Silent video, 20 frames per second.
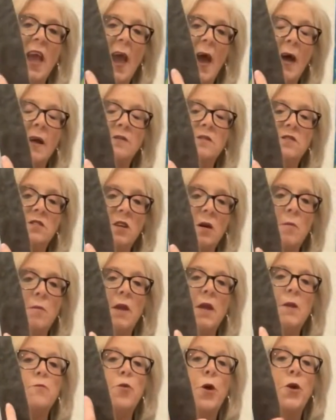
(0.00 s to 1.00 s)
add some
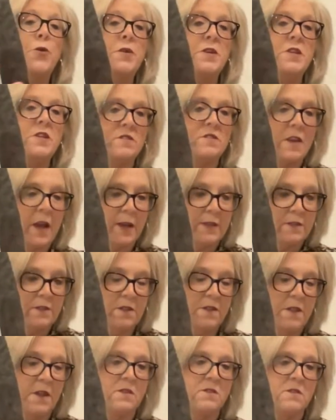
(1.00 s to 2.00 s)
embroidery designs
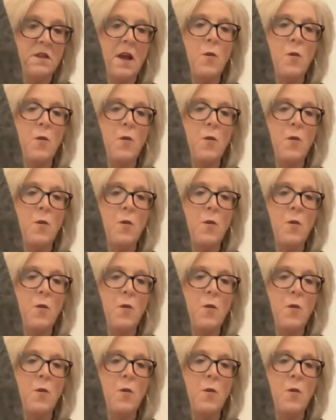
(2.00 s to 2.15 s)
to this.